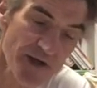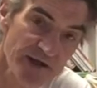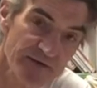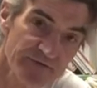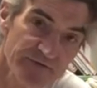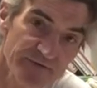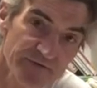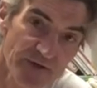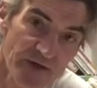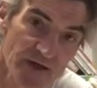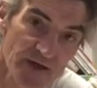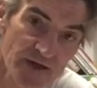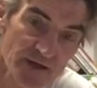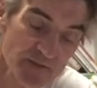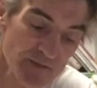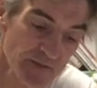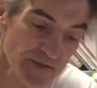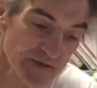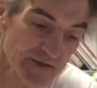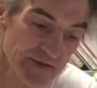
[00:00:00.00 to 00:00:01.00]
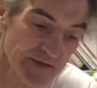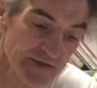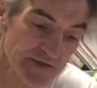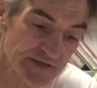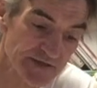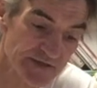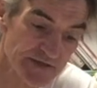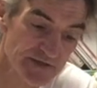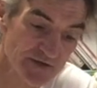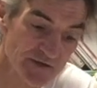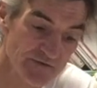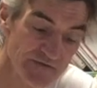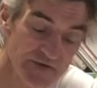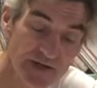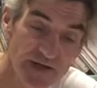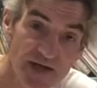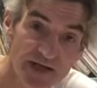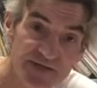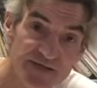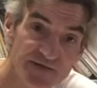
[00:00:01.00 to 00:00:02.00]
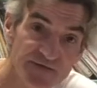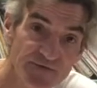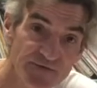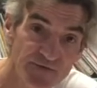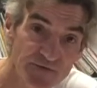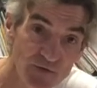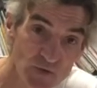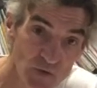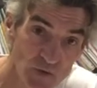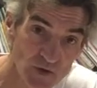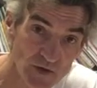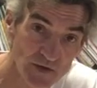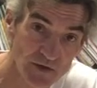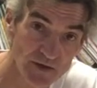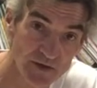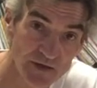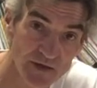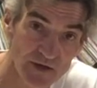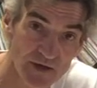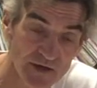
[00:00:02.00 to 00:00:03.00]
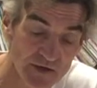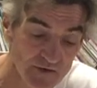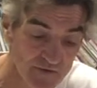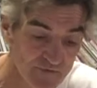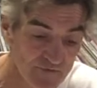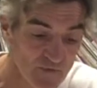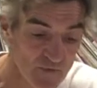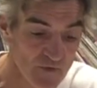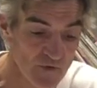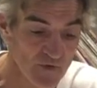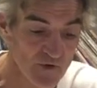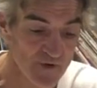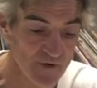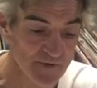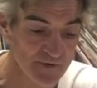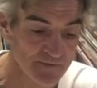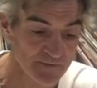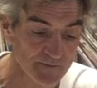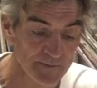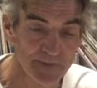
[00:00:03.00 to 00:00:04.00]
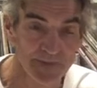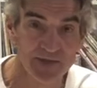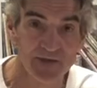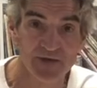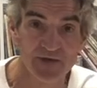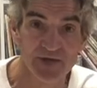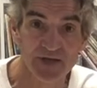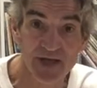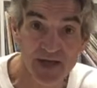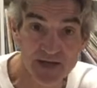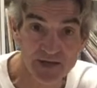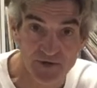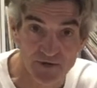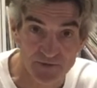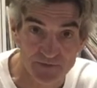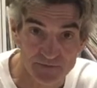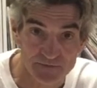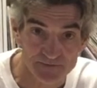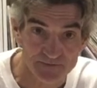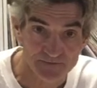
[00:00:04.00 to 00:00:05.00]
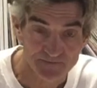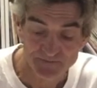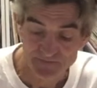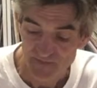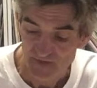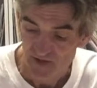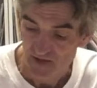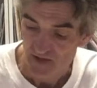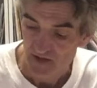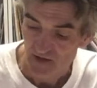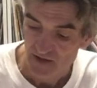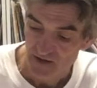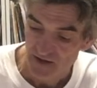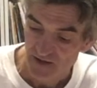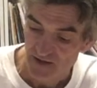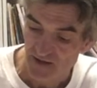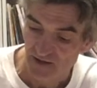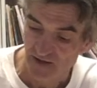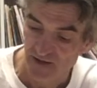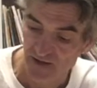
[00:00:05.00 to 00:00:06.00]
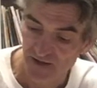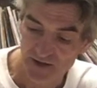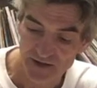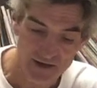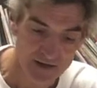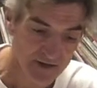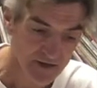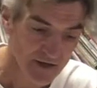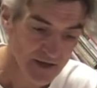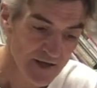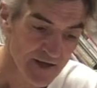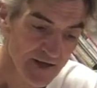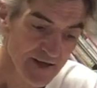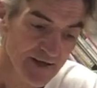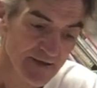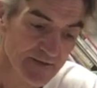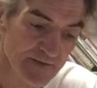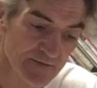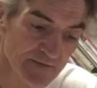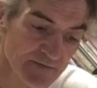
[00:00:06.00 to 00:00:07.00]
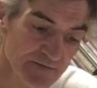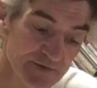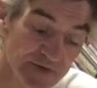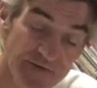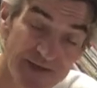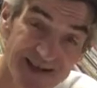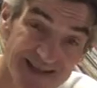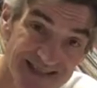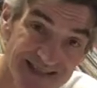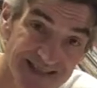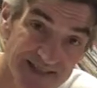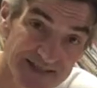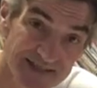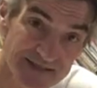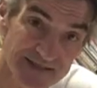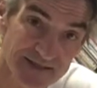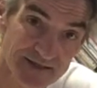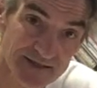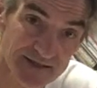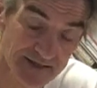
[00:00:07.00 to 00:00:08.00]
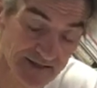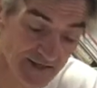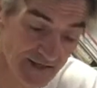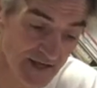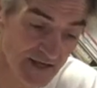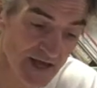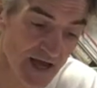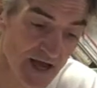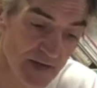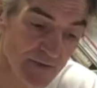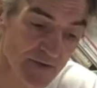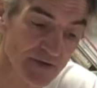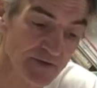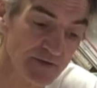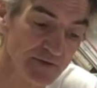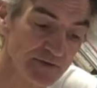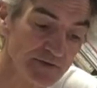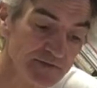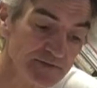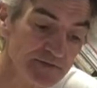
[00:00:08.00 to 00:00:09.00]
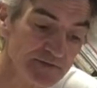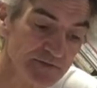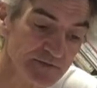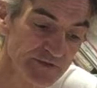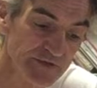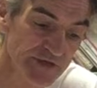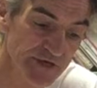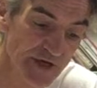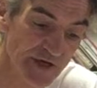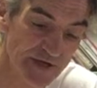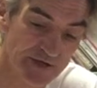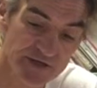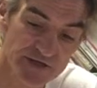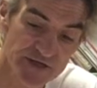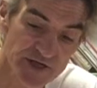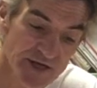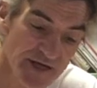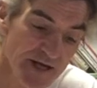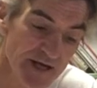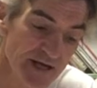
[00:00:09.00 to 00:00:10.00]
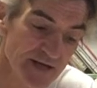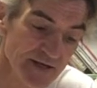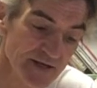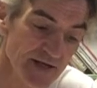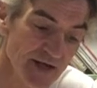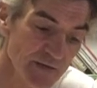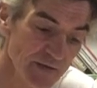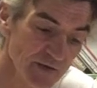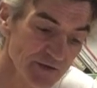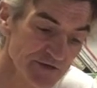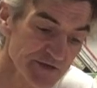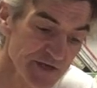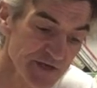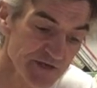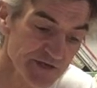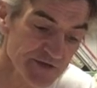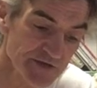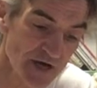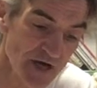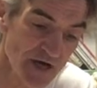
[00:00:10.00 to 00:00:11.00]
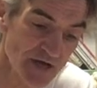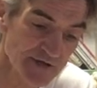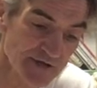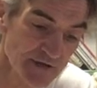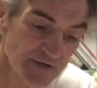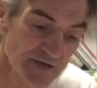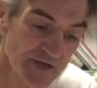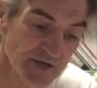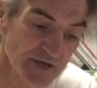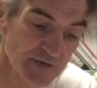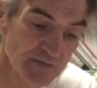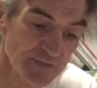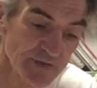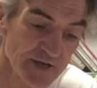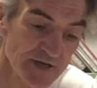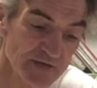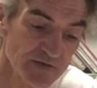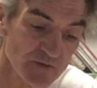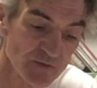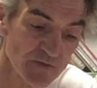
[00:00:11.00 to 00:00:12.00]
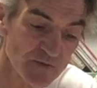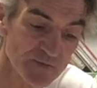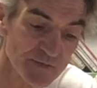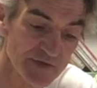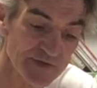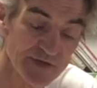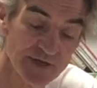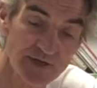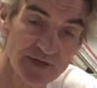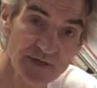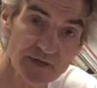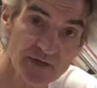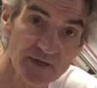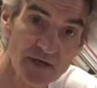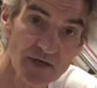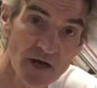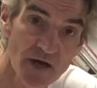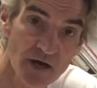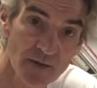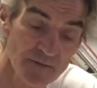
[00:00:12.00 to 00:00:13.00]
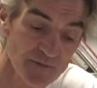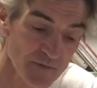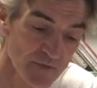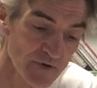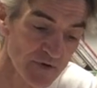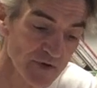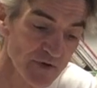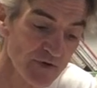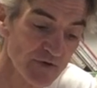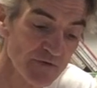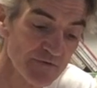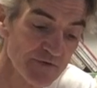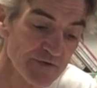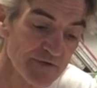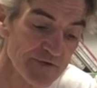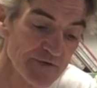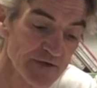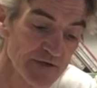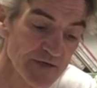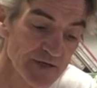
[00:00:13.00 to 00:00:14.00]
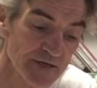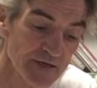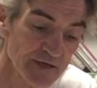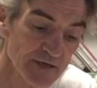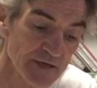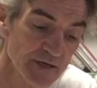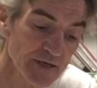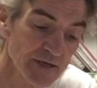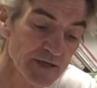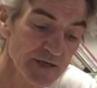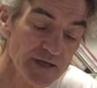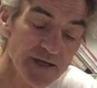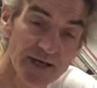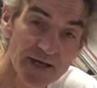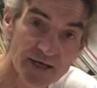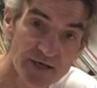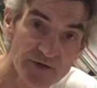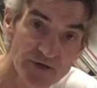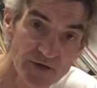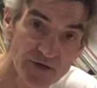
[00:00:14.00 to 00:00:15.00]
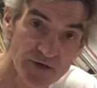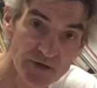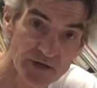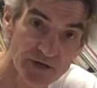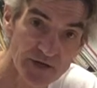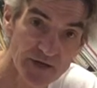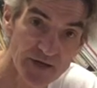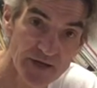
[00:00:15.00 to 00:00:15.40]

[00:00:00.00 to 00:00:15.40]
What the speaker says: that flame is serving as fuel for the candle. Okay? So that's the chemical change. And the chemical change is also taking place when we put the cup over the candle,